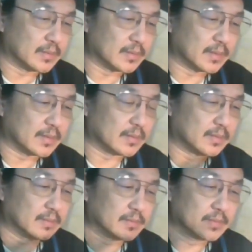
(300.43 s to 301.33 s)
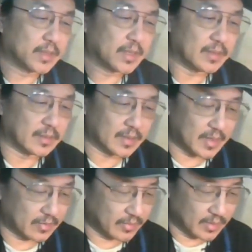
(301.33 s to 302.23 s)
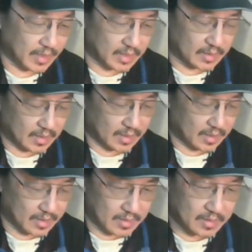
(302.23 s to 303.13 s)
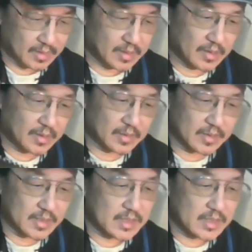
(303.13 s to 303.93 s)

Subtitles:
I don't know. Can't really get the this